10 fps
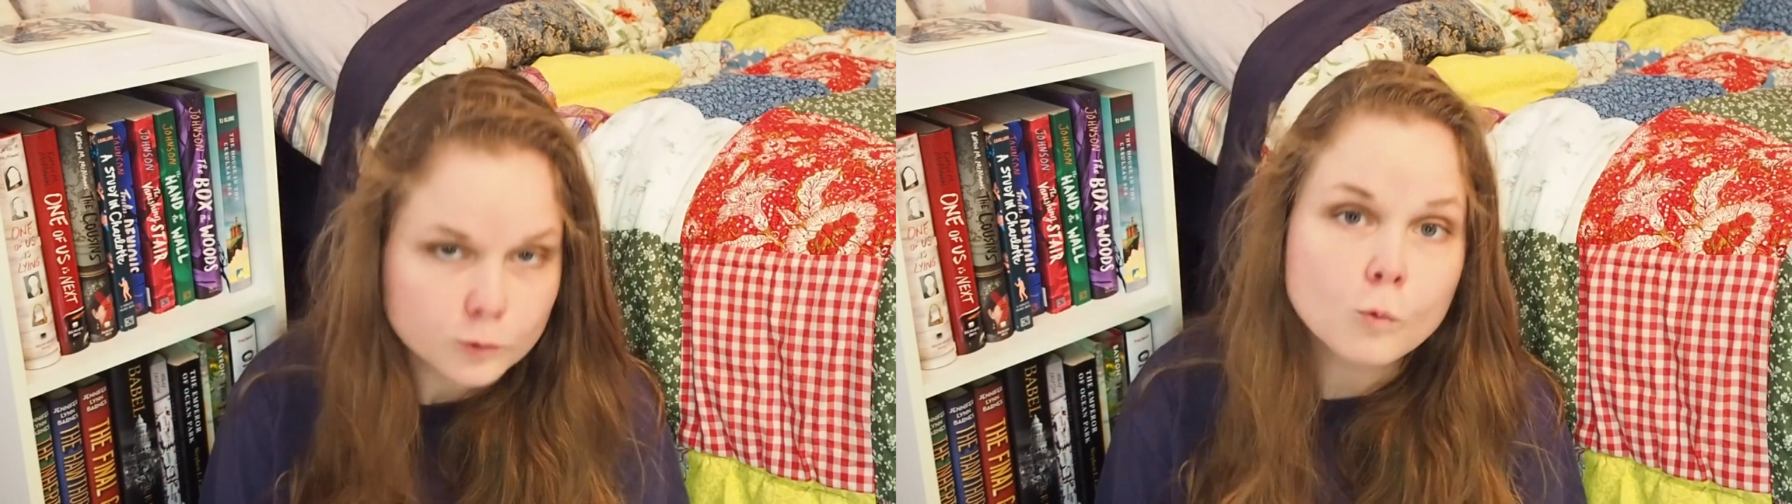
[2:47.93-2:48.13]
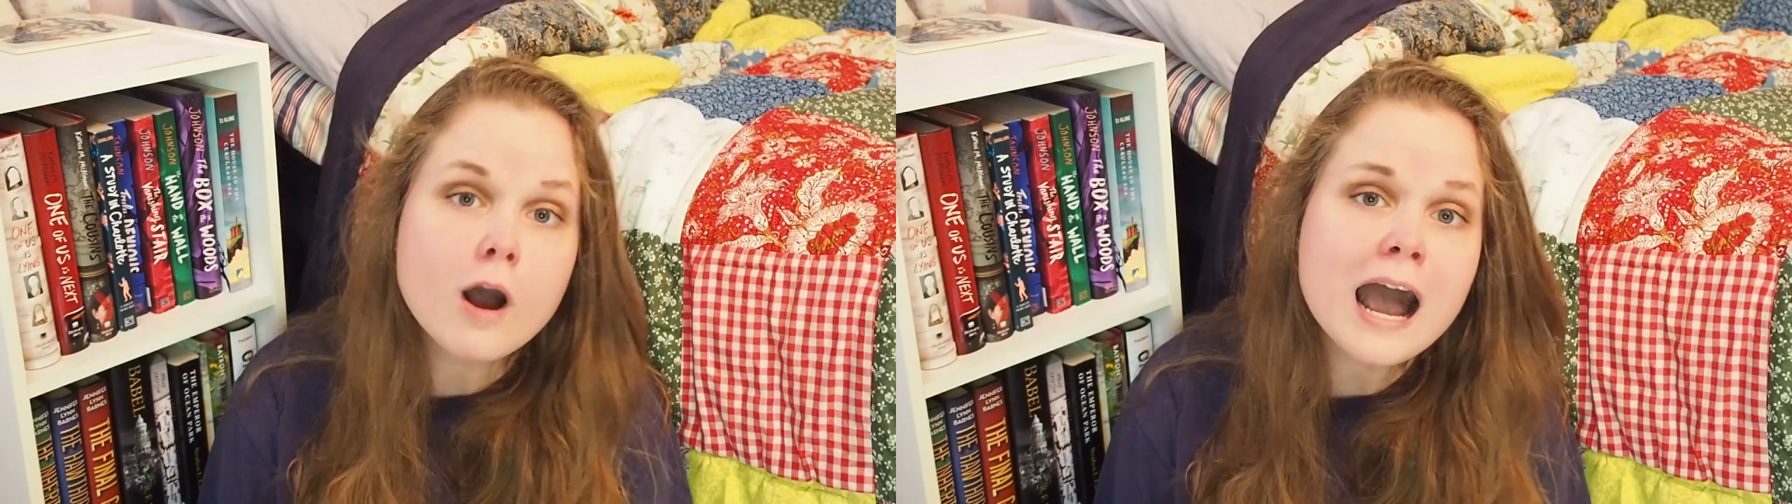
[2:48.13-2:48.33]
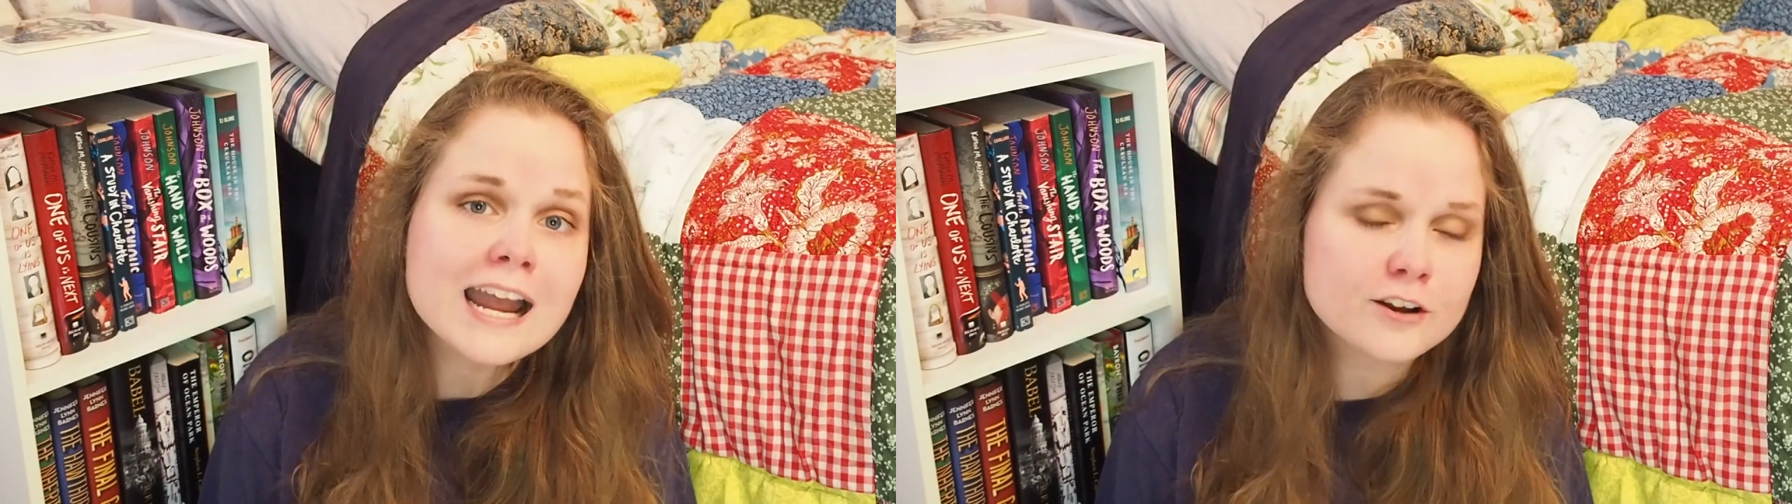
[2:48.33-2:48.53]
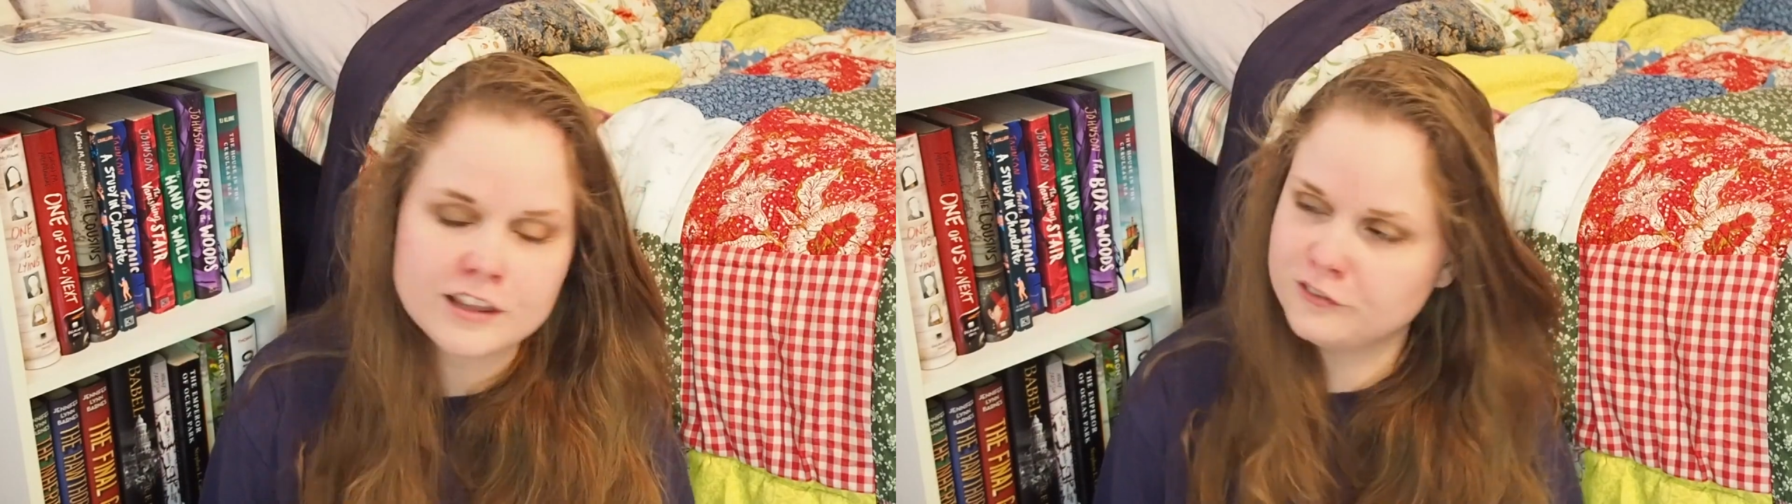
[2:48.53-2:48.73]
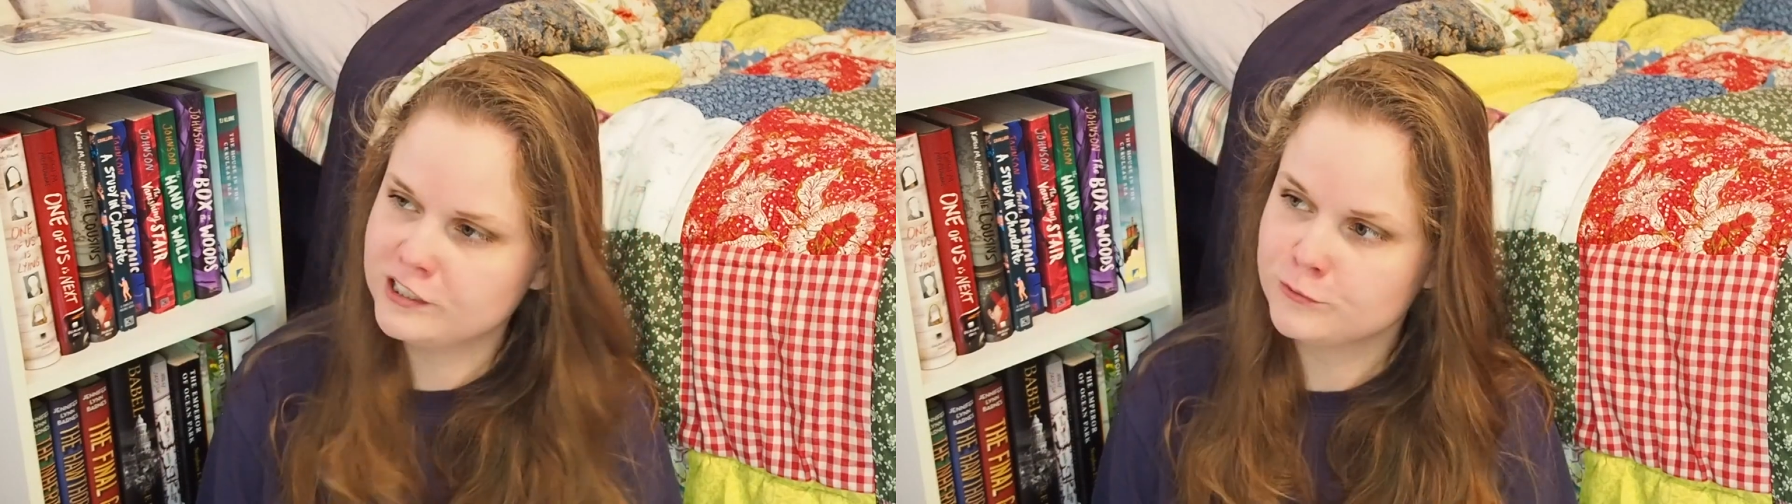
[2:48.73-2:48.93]
Why are
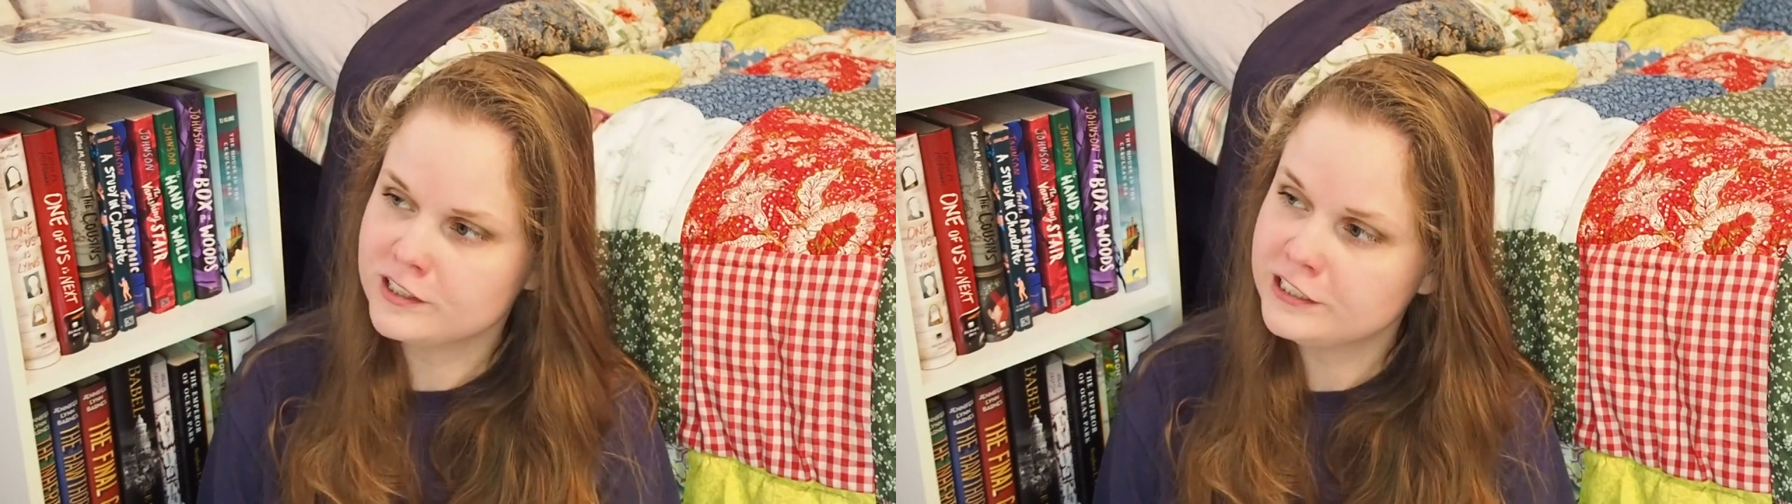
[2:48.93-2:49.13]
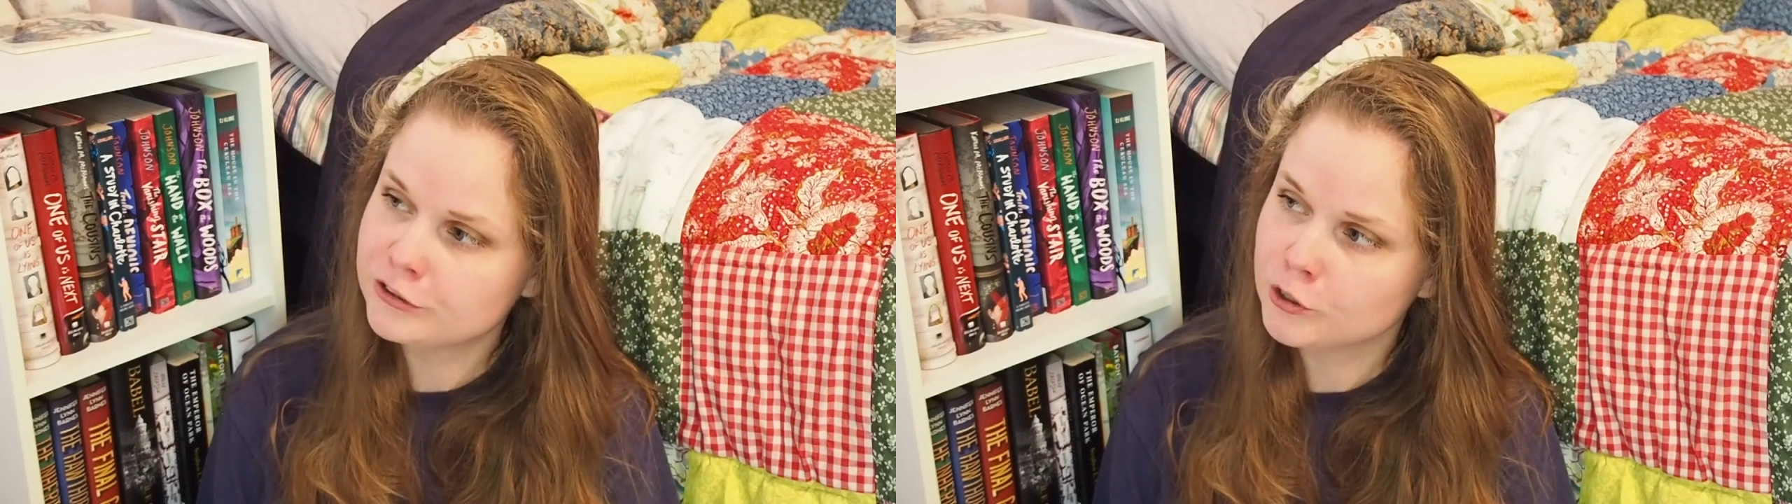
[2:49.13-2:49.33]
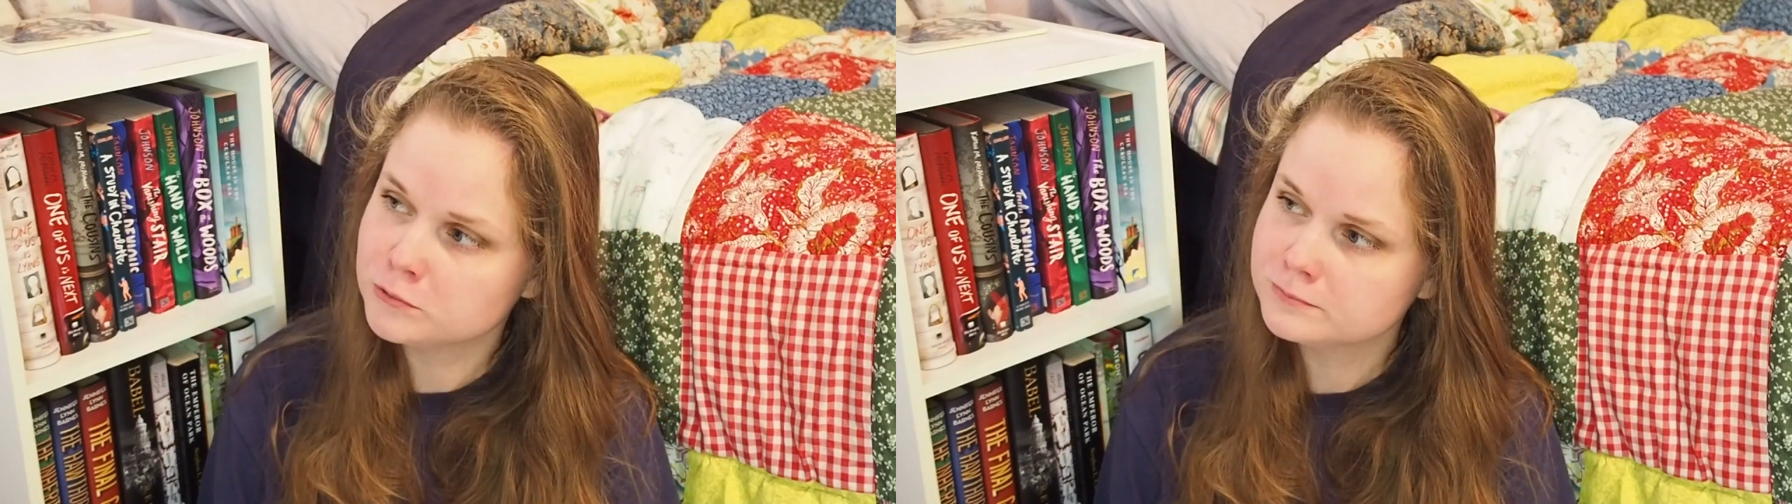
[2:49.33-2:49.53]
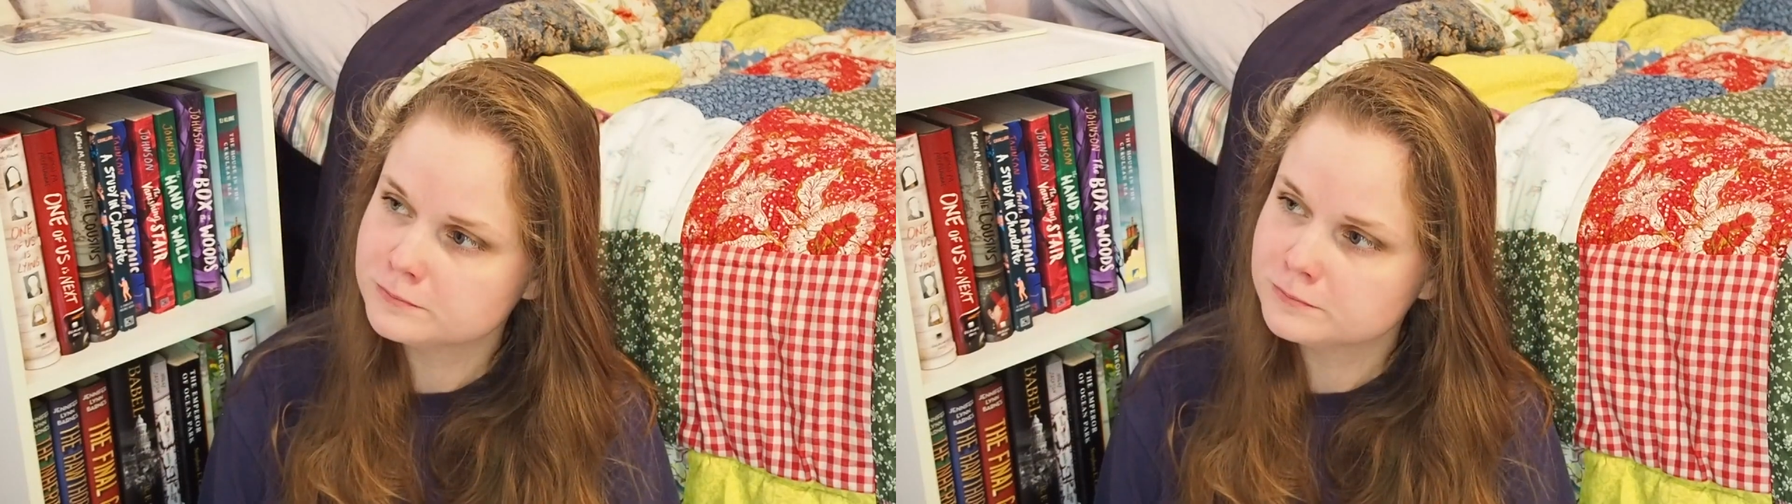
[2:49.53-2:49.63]
they friends with the hero?